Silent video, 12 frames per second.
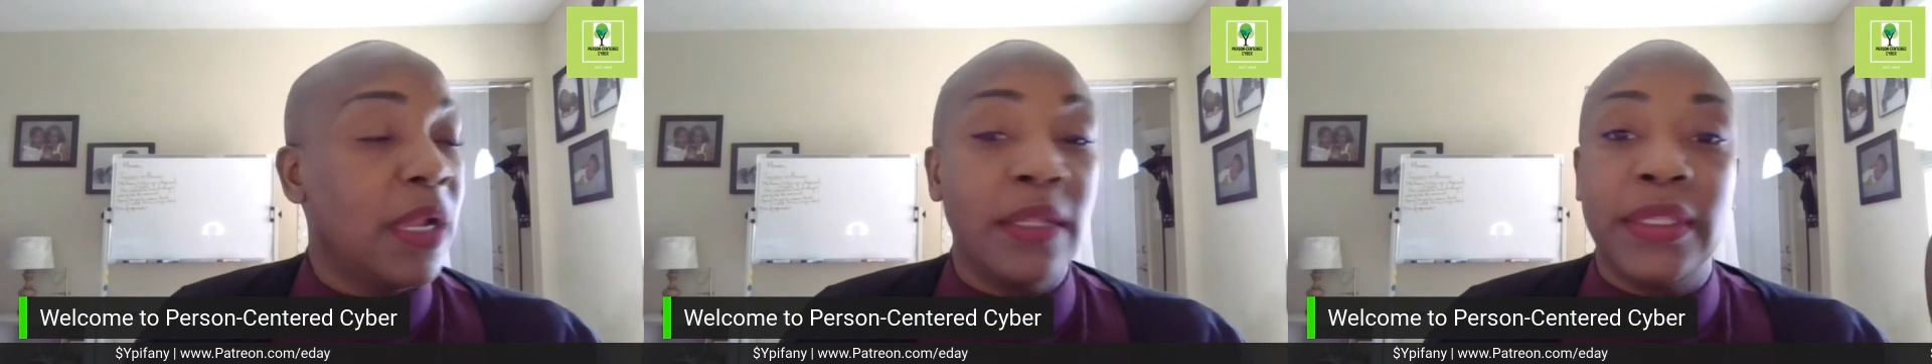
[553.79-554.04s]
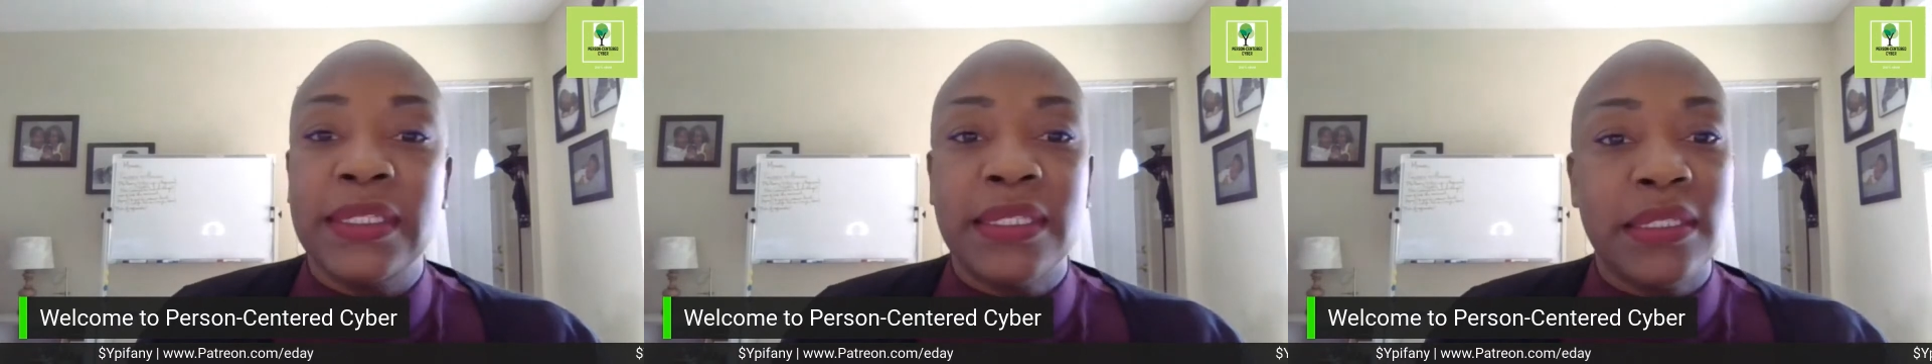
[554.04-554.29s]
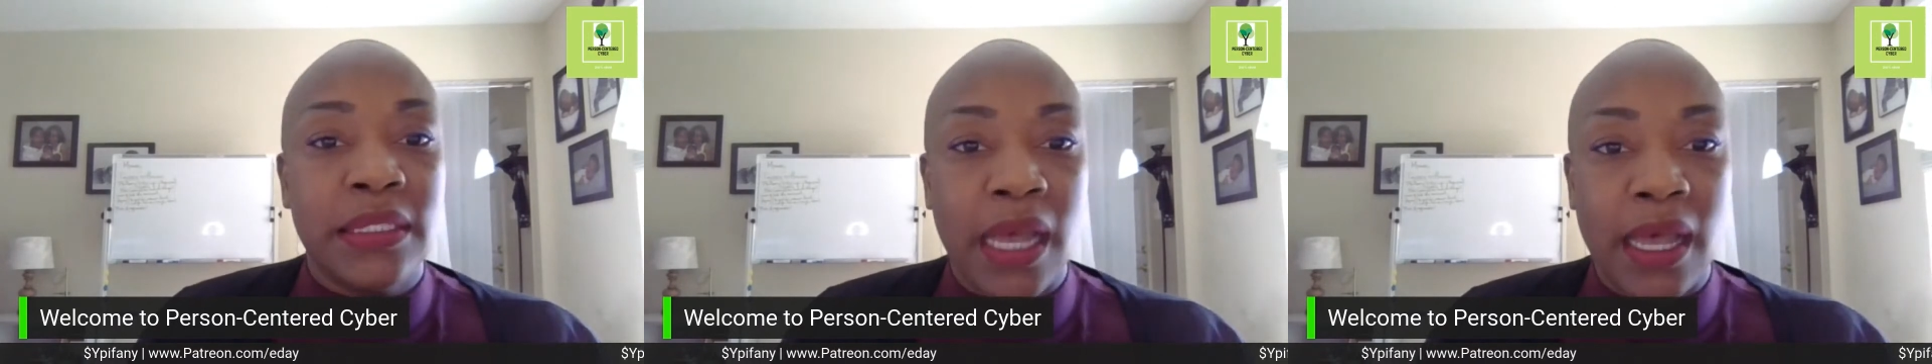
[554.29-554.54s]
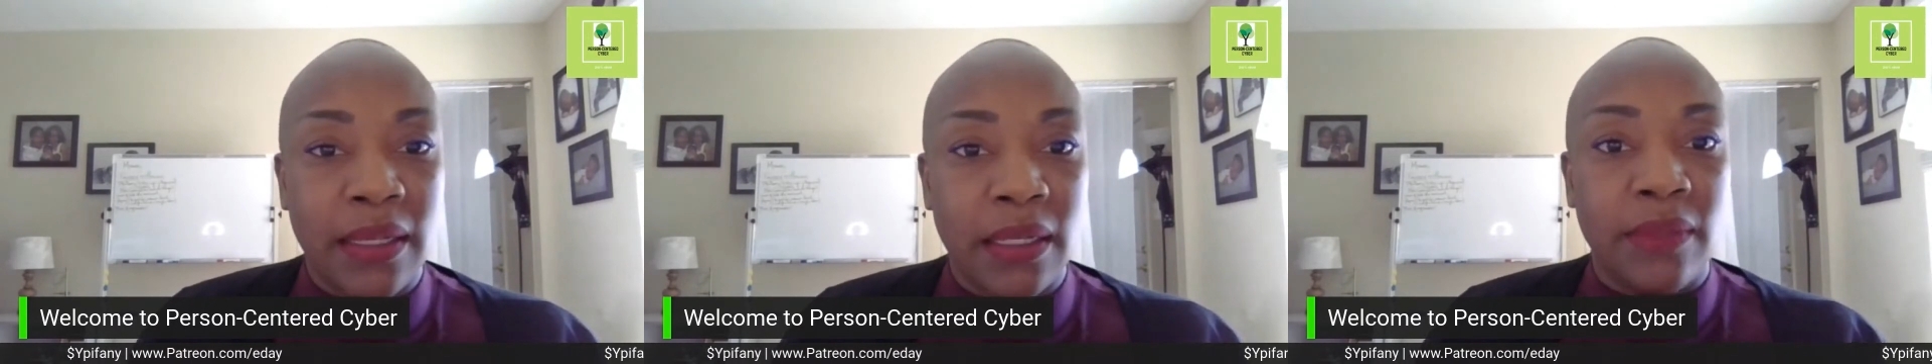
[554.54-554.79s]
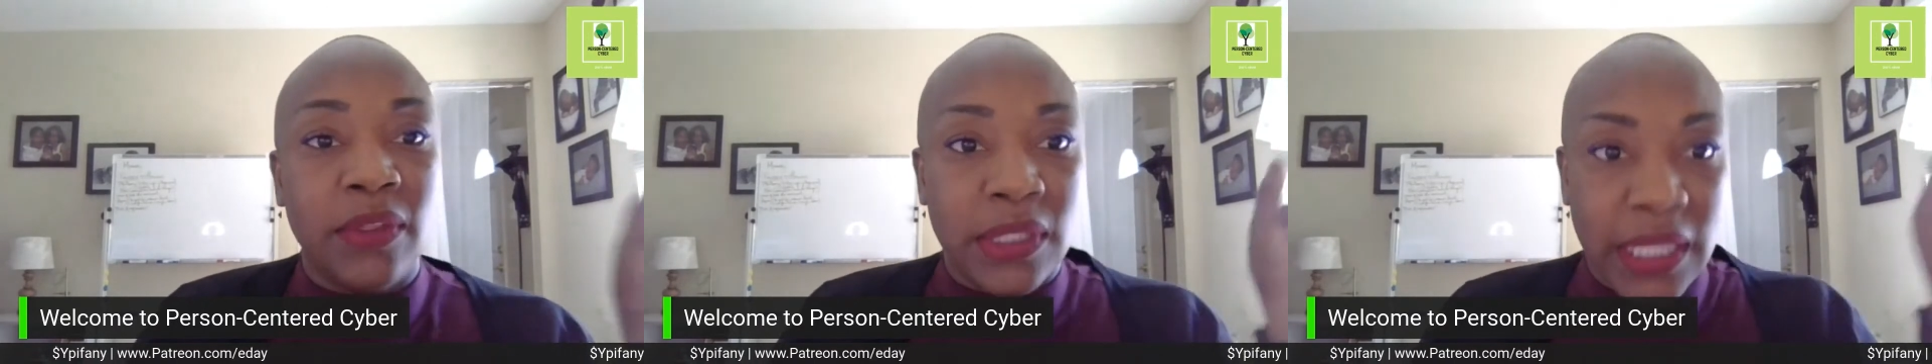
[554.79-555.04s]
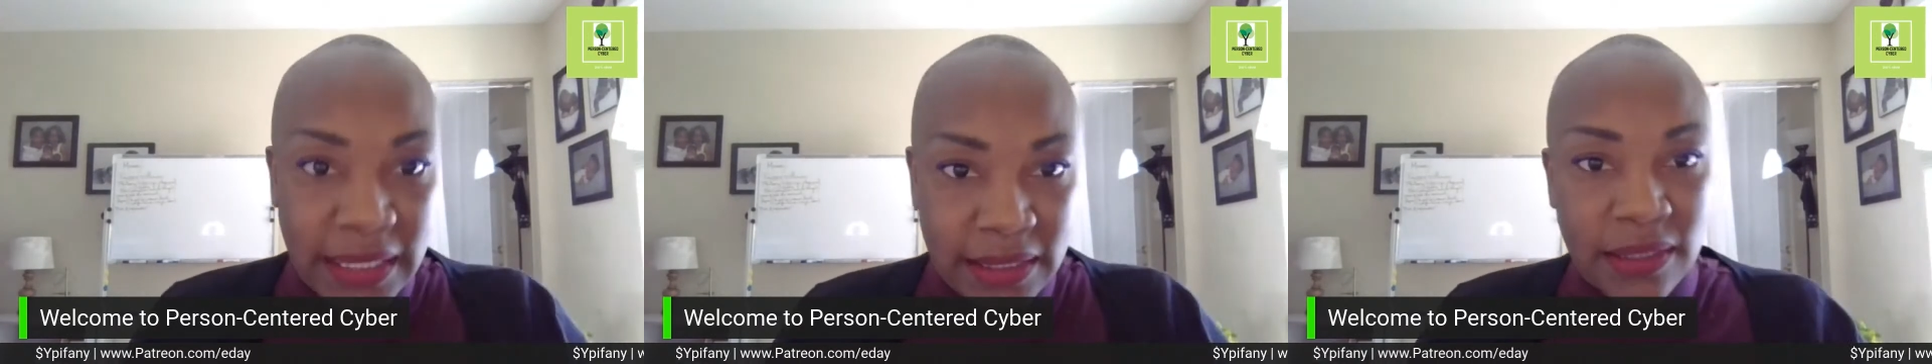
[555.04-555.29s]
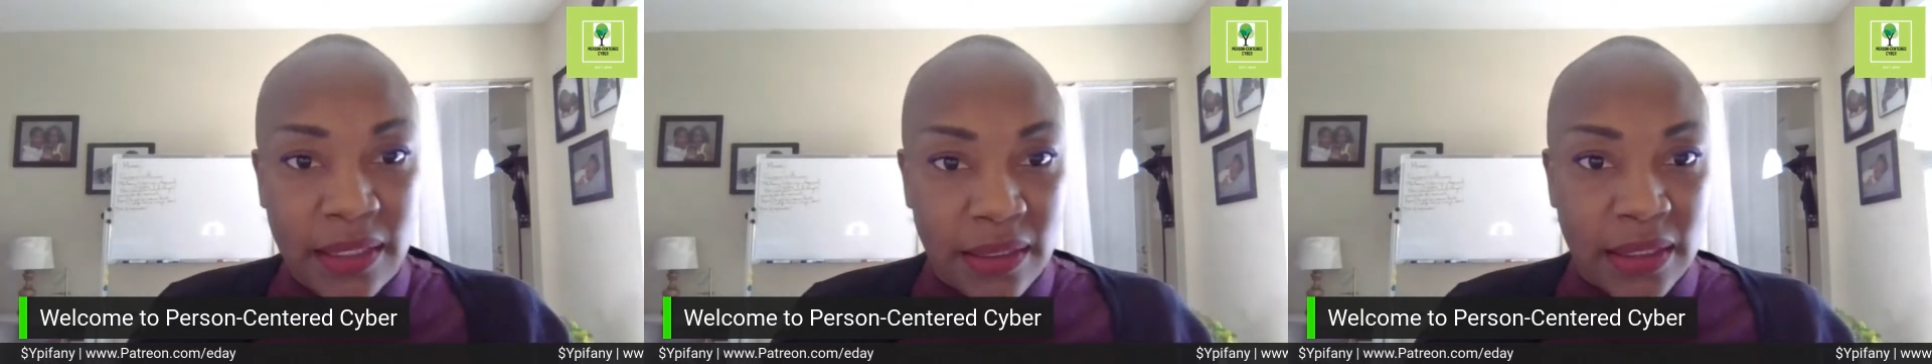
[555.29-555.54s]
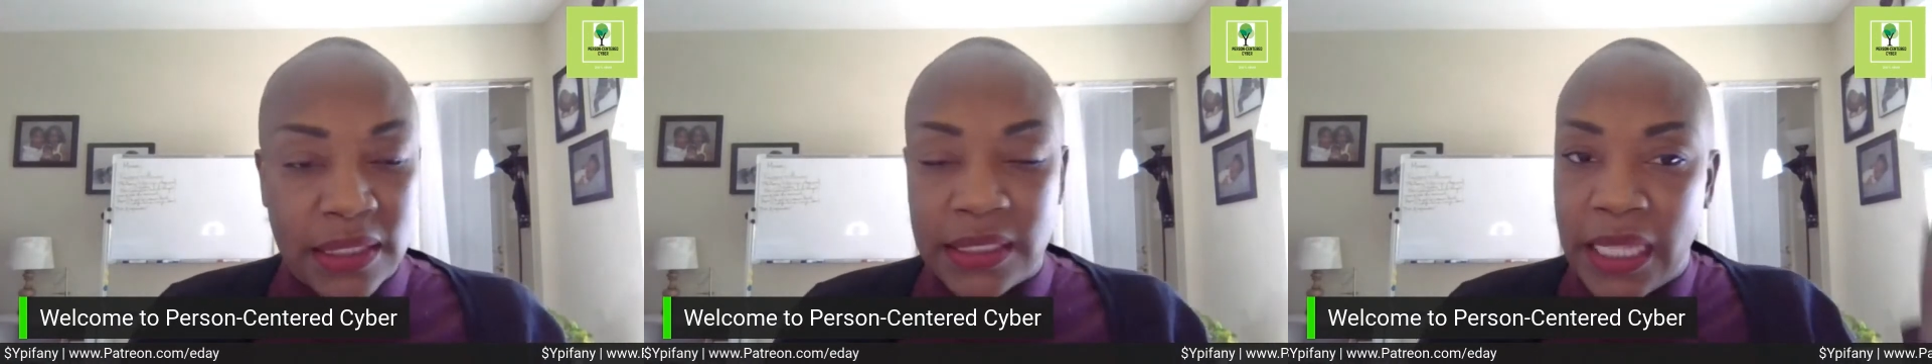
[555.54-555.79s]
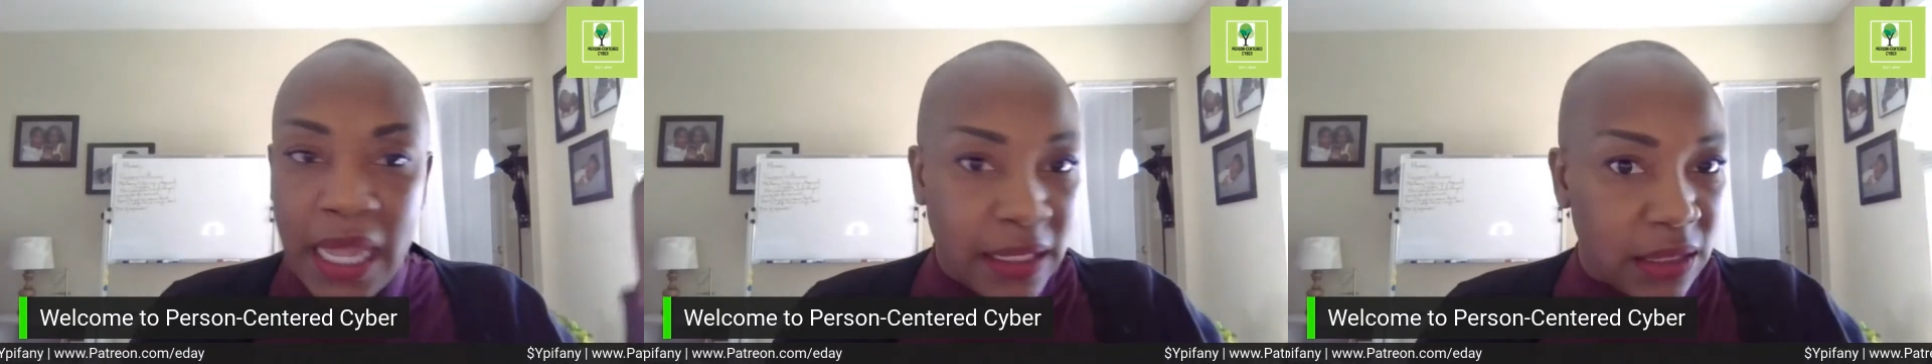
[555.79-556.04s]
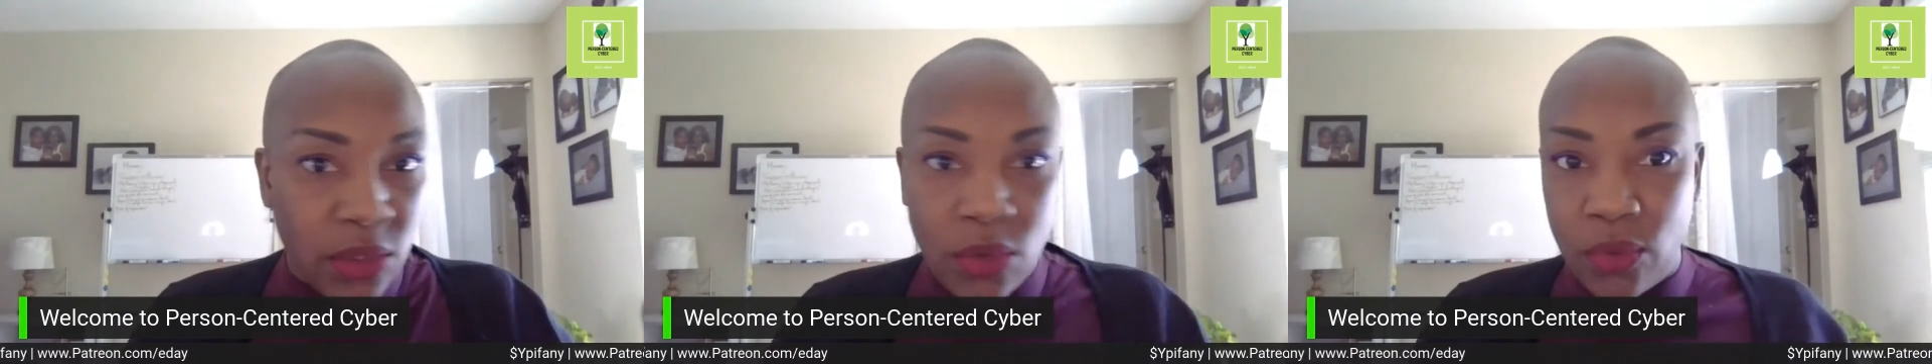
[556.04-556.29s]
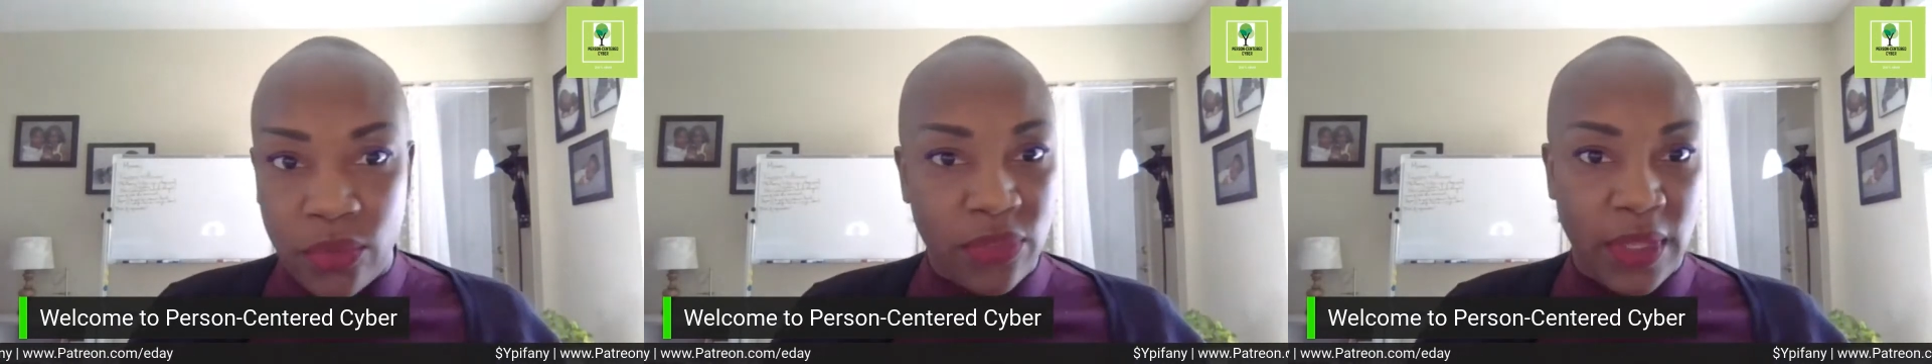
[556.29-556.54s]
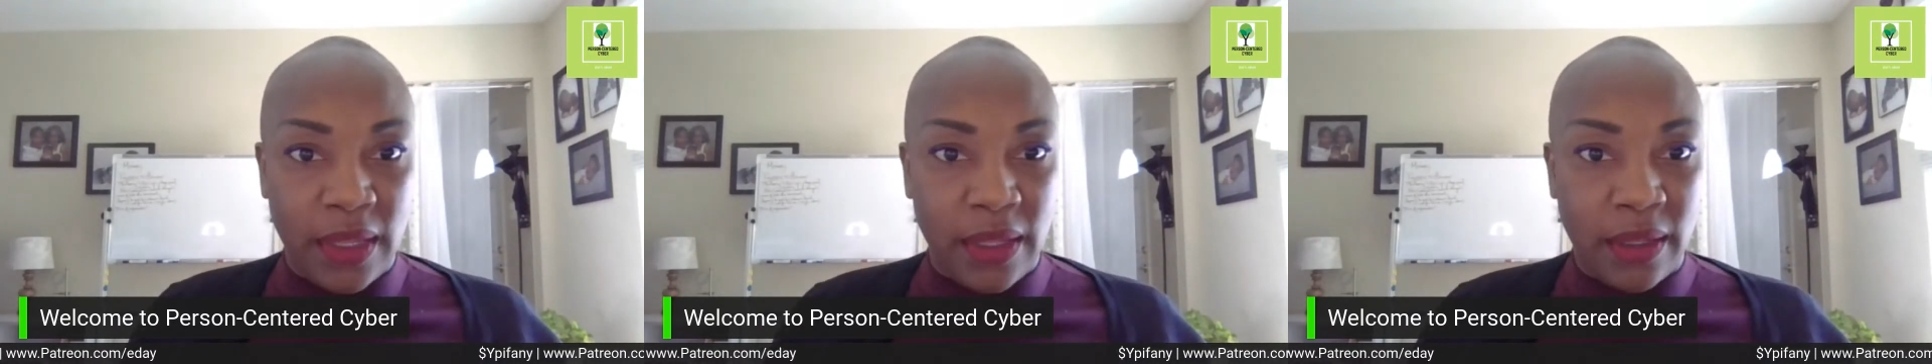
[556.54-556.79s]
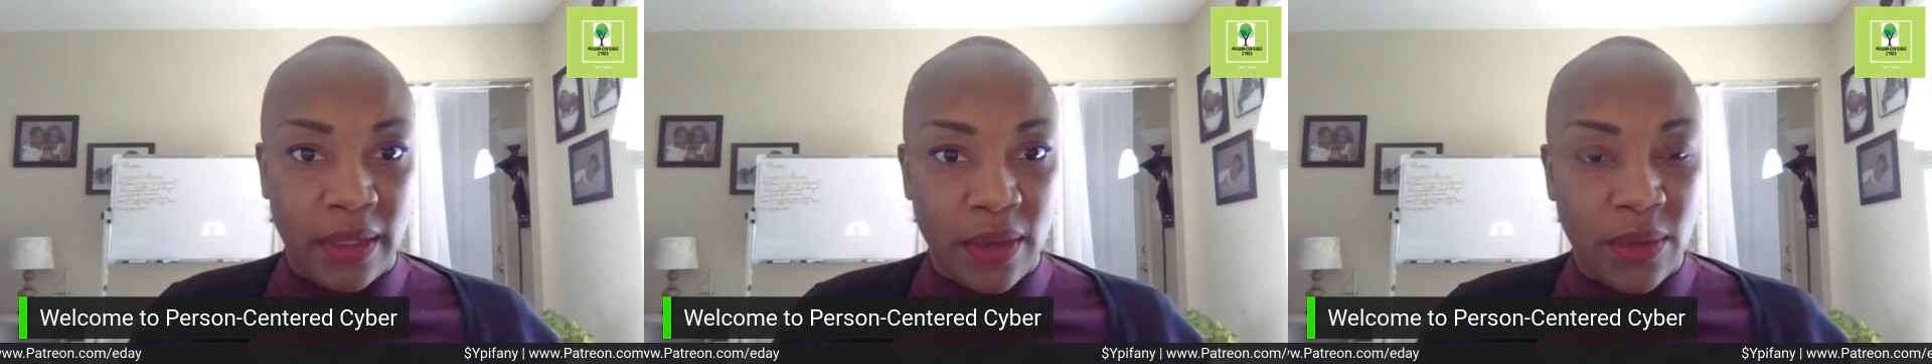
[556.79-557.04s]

Now this is not the lesson. This is not the whole thing.